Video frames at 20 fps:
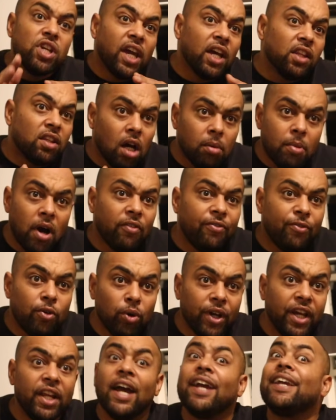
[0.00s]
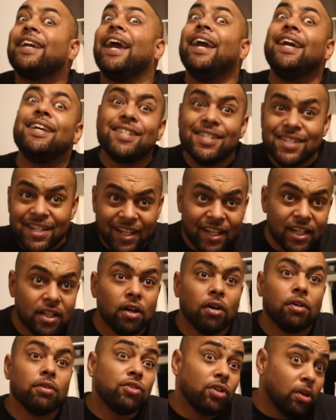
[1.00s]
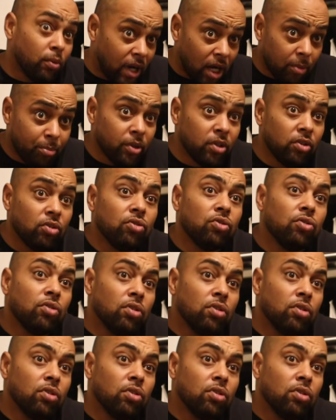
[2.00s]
you get to about 14 and Case is here now? Do you know what happens?